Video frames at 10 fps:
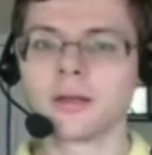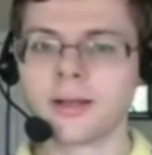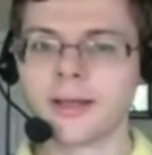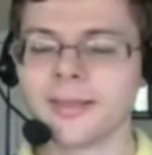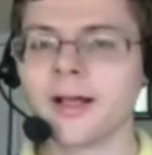
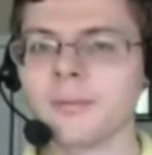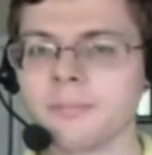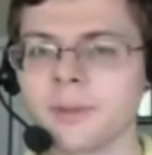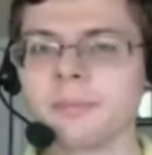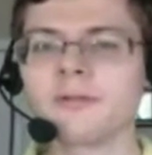can
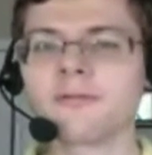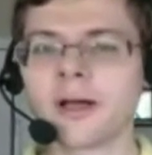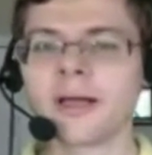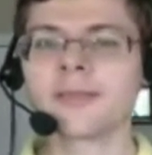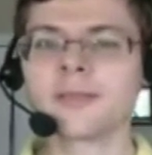help
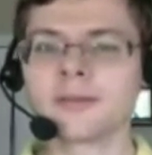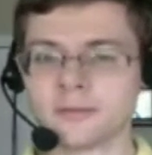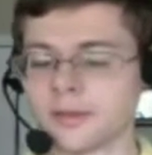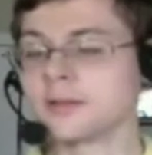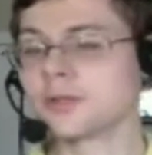
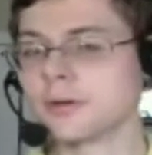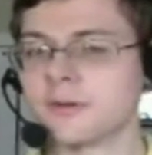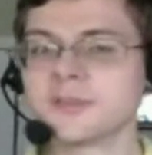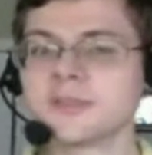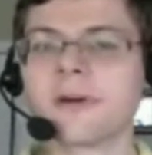
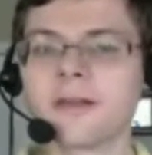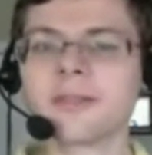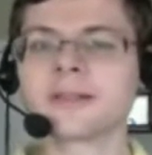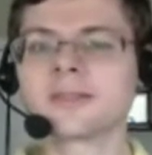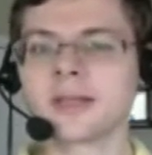introverts
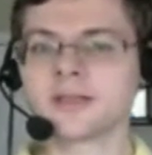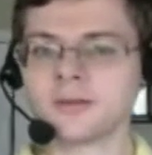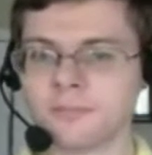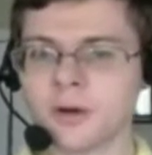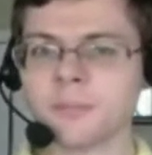find that sense
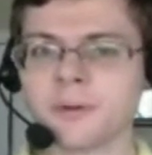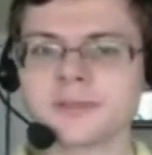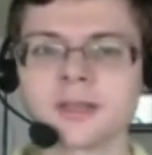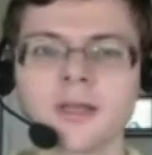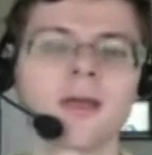of
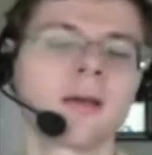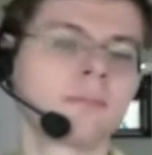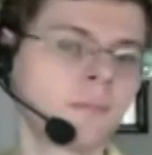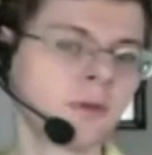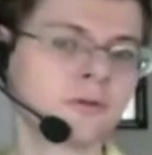purpose,
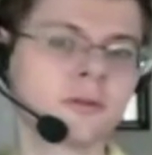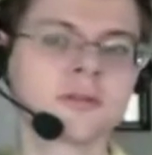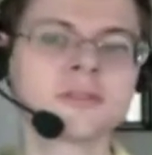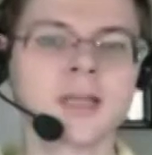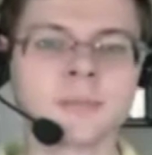to
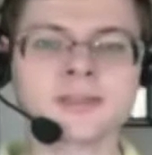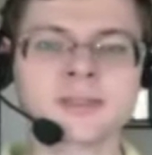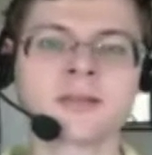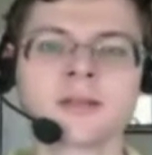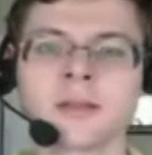the same
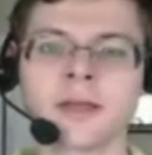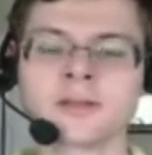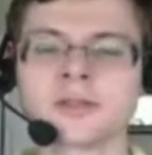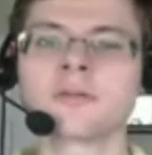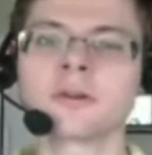extent that
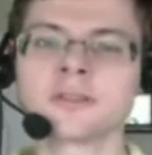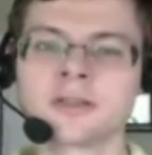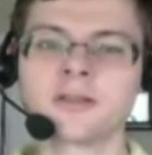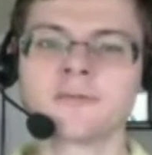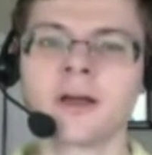extroverts
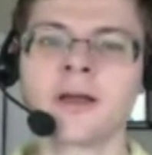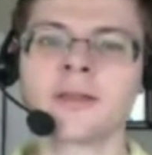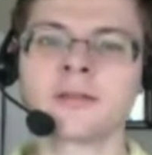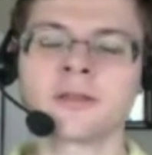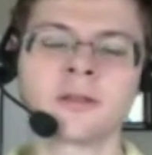can
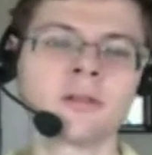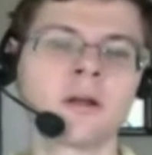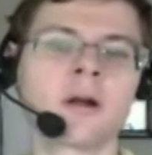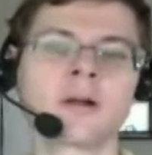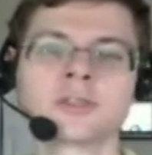find it in a
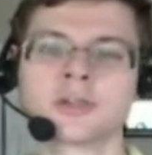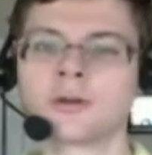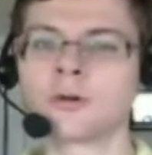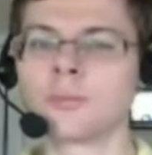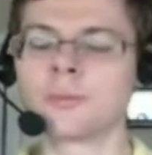large
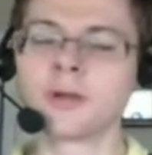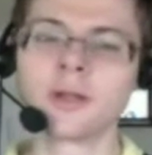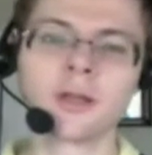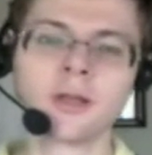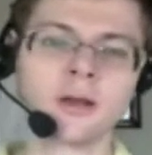group
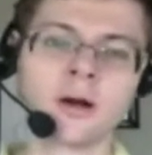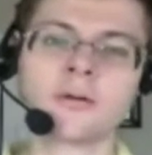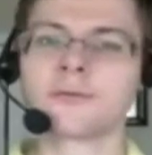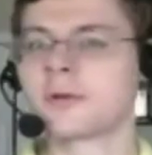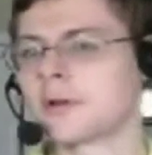
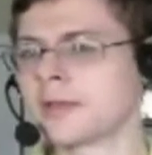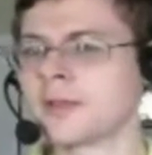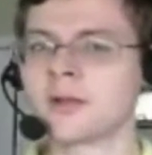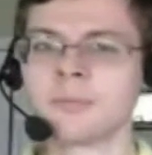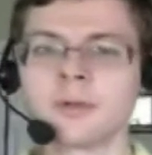in
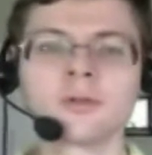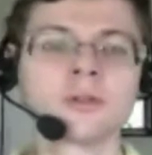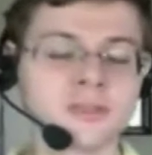a community